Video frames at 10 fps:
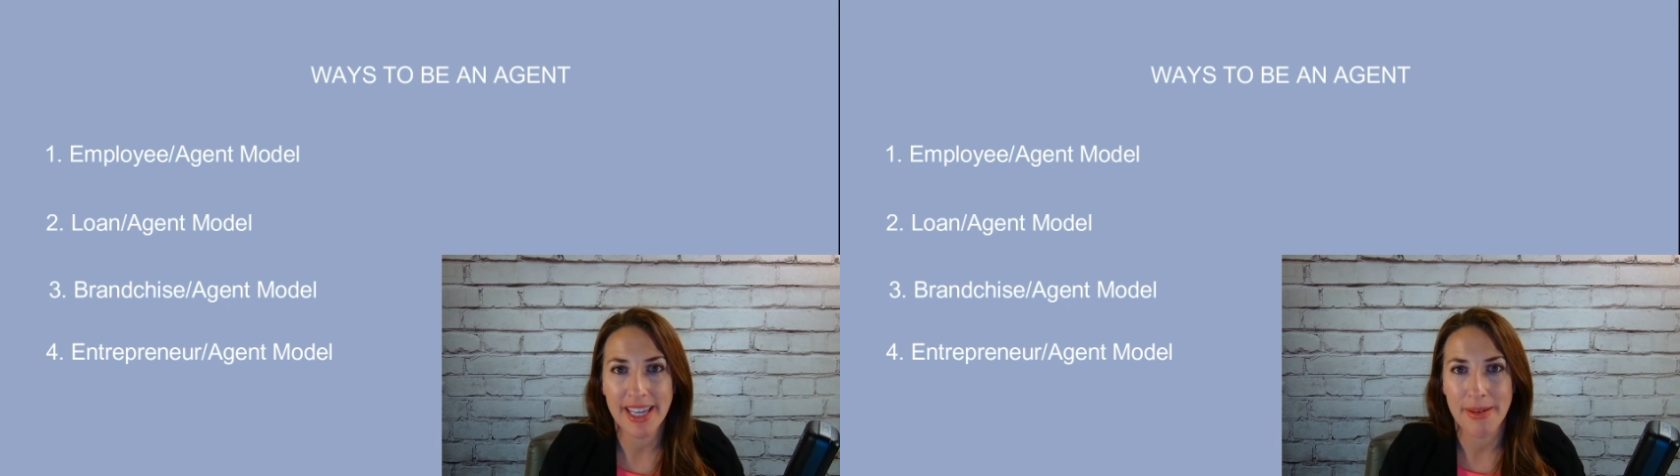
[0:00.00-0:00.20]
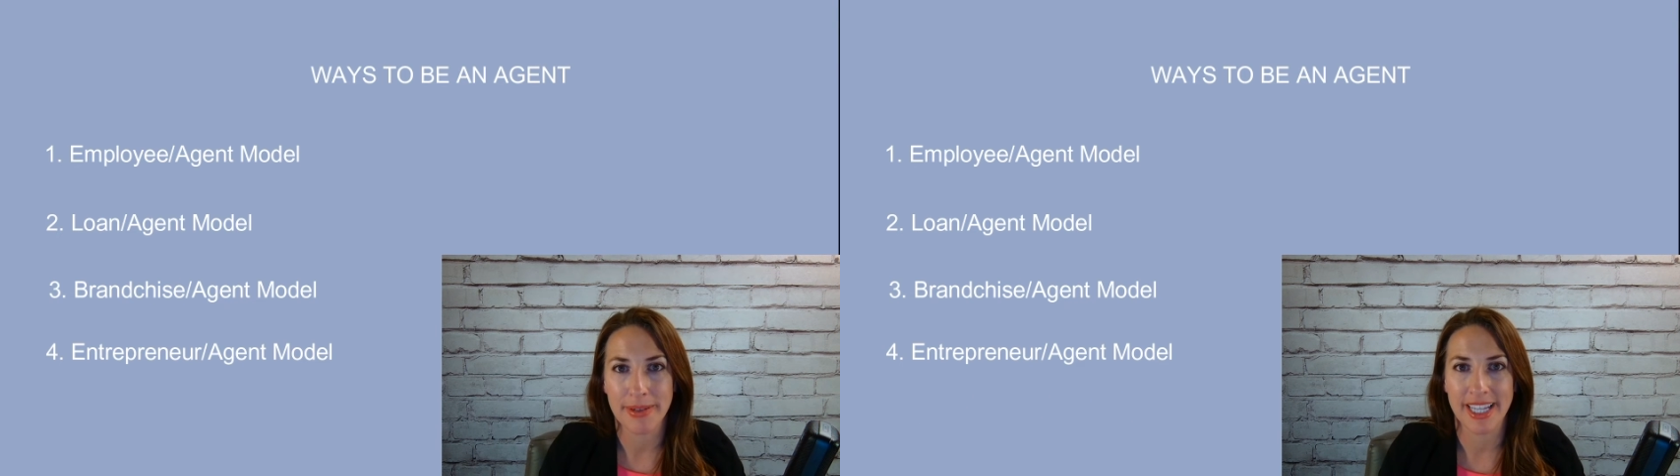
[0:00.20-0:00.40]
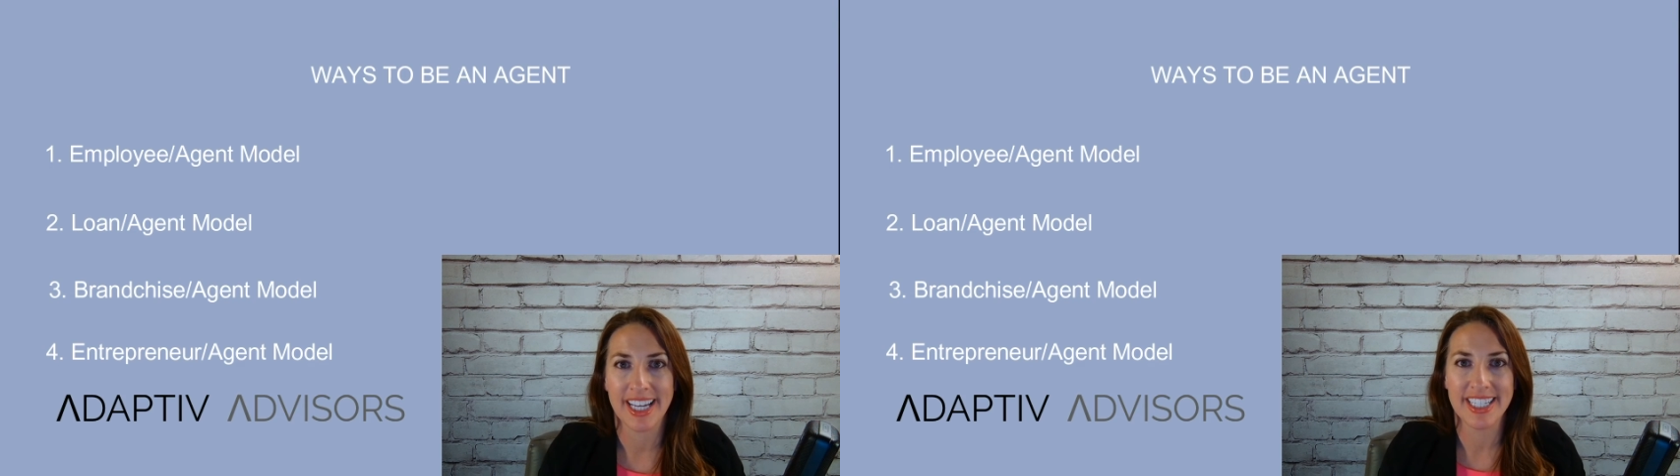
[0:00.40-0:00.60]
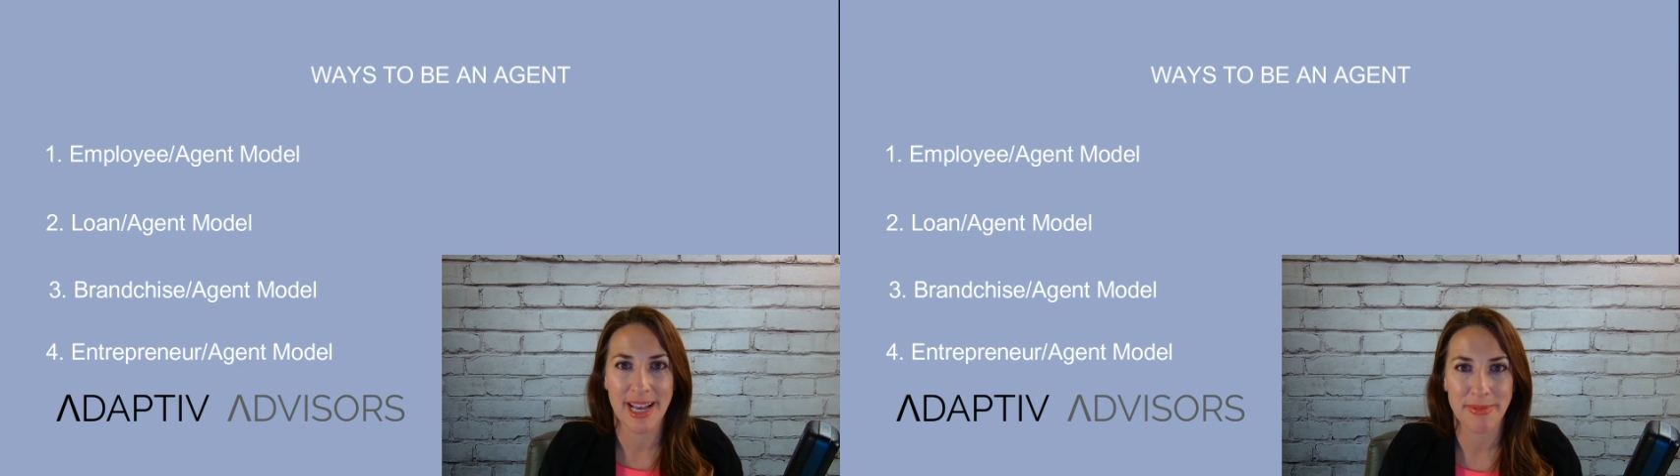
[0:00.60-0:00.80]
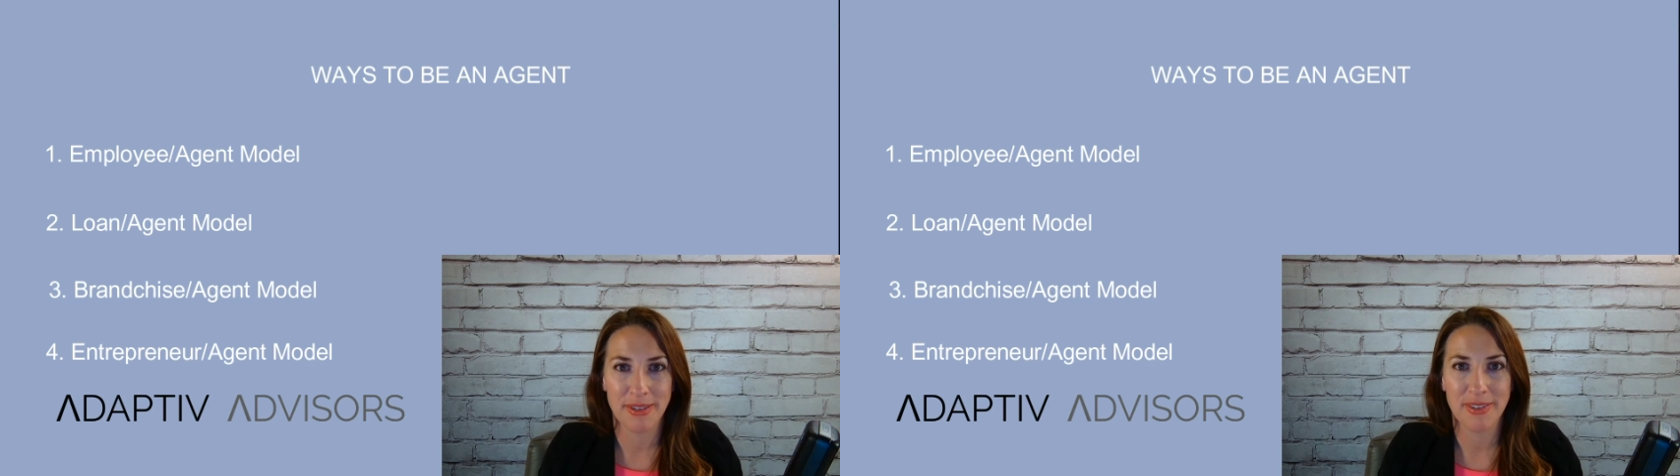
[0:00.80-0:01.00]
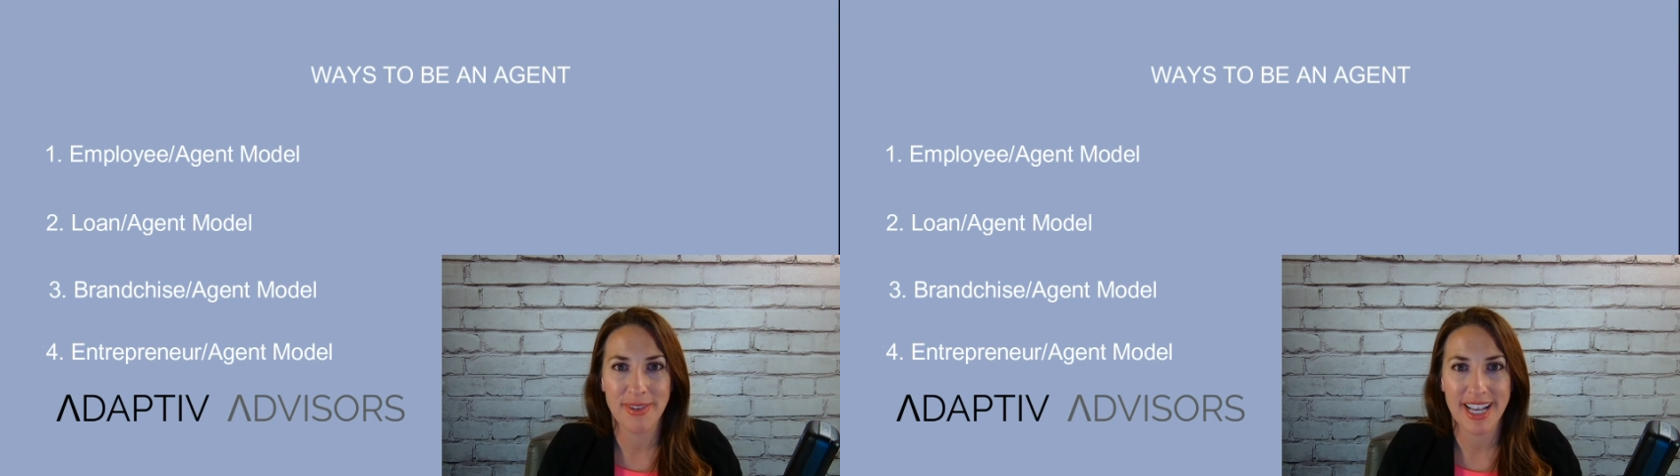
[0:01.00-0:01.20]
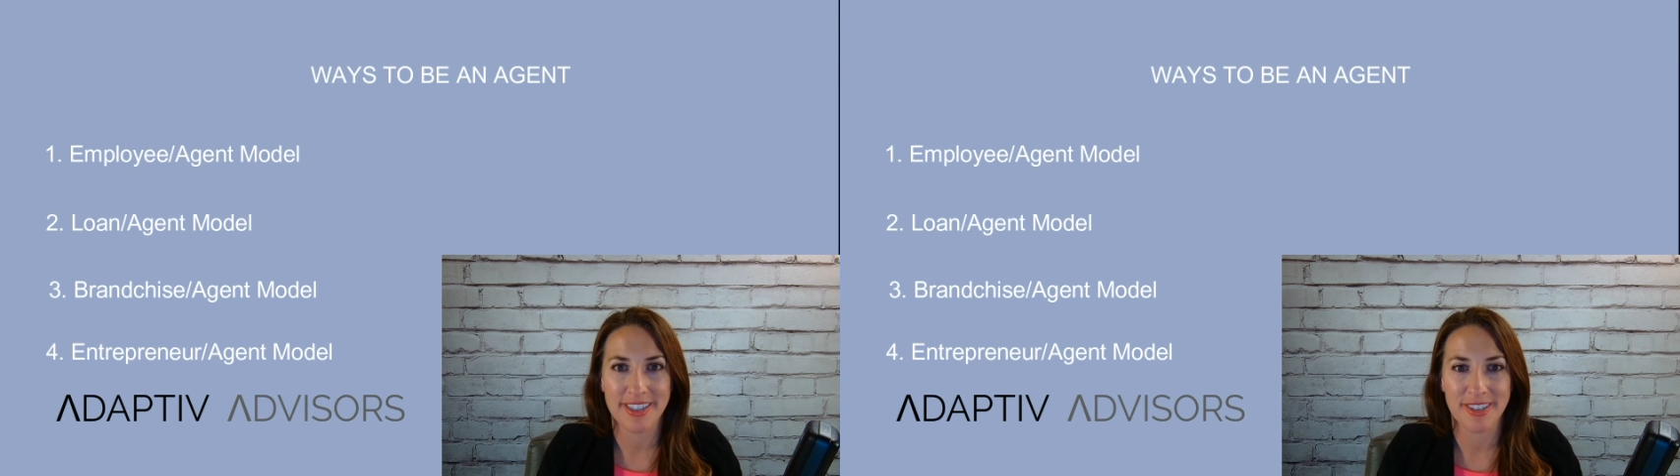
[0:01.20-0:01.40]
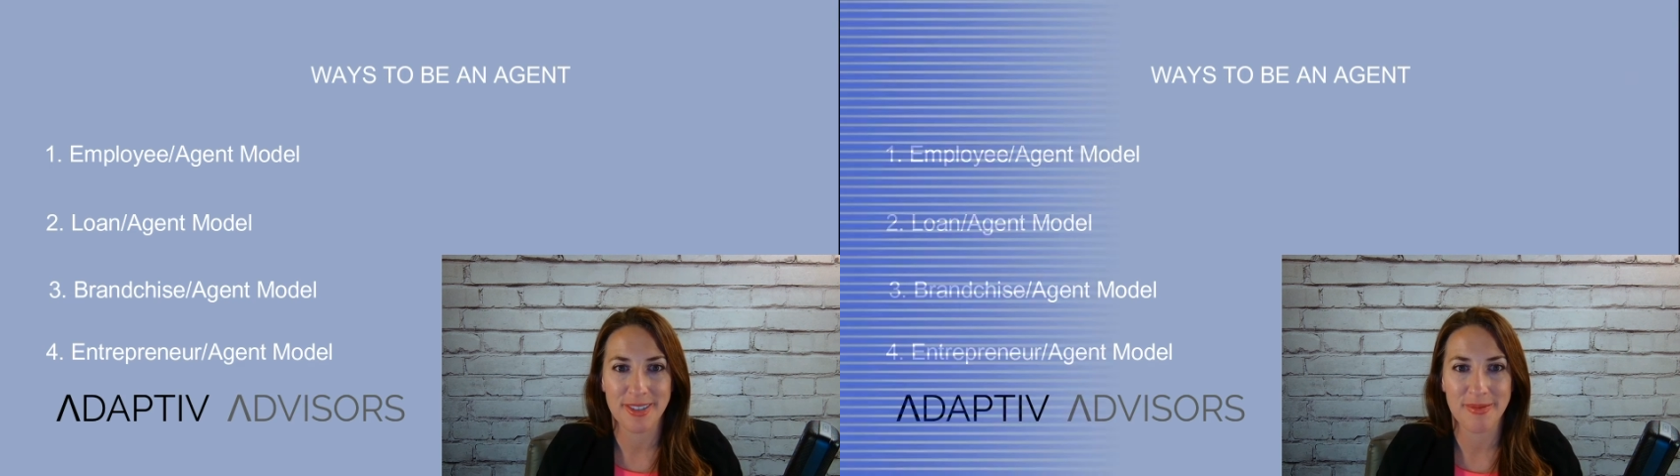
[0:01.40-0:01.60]
company, Adaptive
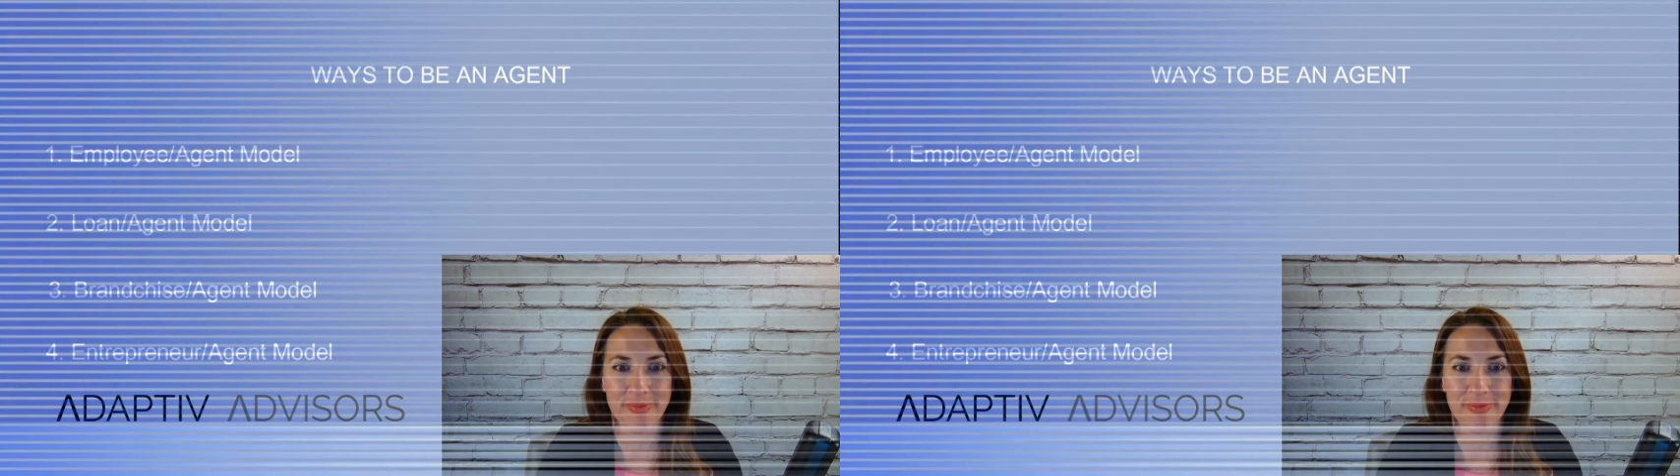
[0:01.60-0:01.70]
Advisors.